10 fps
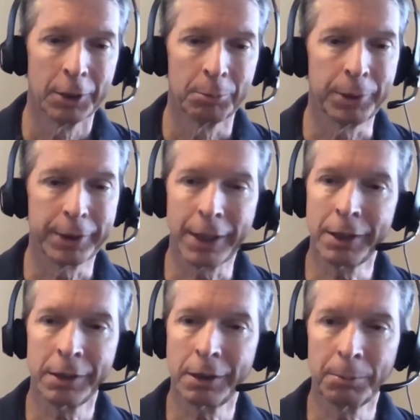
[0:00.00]
but they
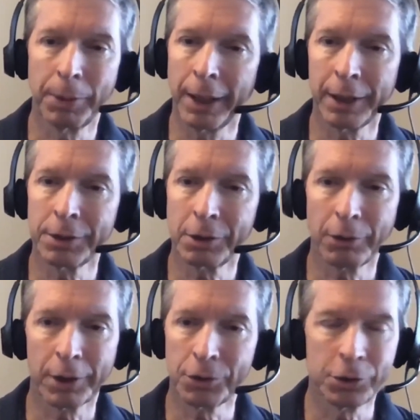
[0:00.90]
can combine to
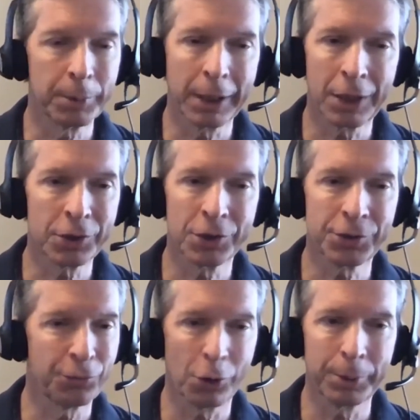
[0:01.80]
create two-bit
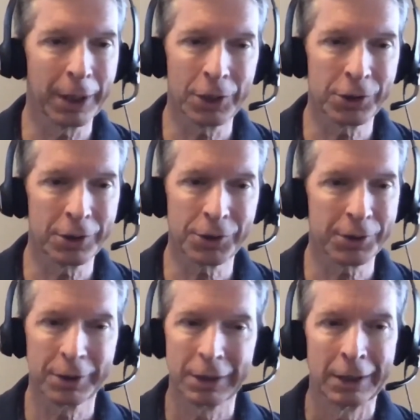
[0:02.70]
agents, four-bit
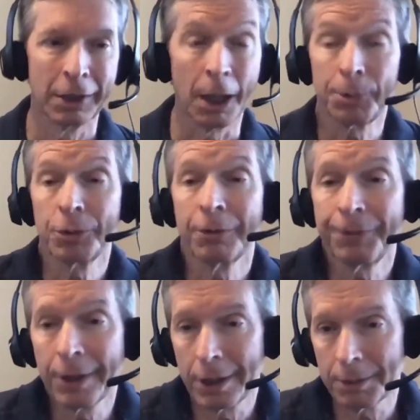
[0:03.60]
agents, up to
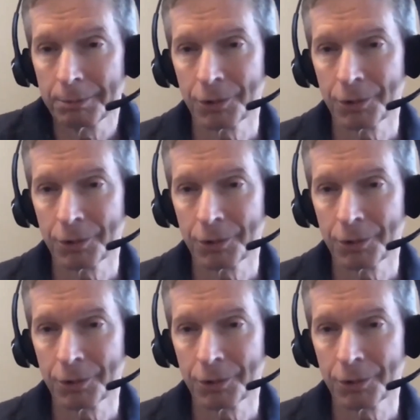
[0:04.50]
infinity.